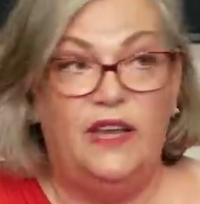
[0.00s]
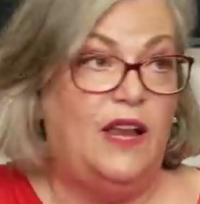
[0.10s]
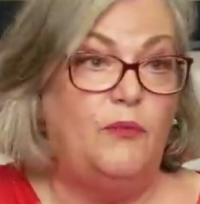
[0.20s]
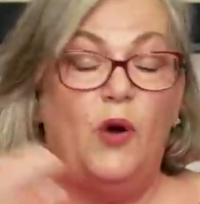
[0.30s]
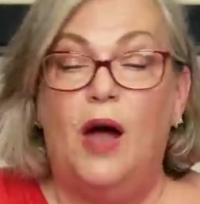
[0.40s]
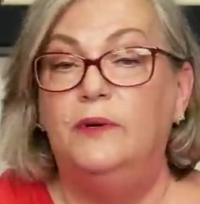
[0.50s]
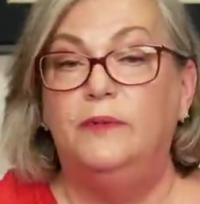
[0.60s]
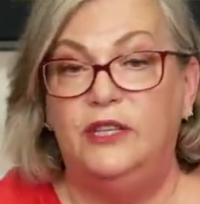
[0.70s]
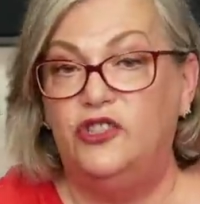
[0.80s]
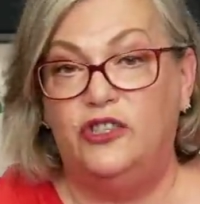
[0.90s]
And I
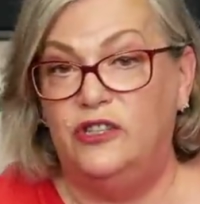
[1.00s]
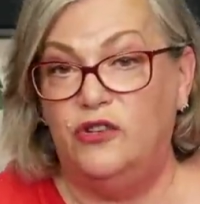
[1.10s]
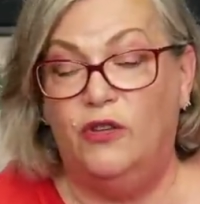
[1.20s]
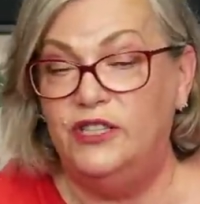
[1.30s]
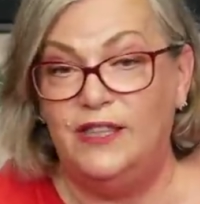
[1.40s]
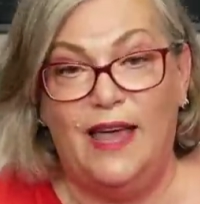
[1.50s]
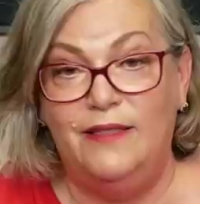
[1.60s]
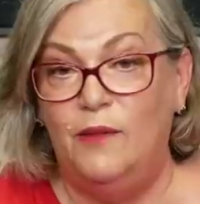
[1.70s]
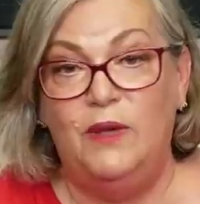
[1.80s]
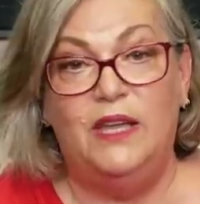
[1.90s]
probably should have told you that in
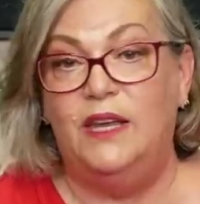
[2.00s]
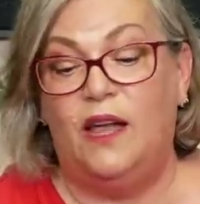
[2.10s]
the beginning.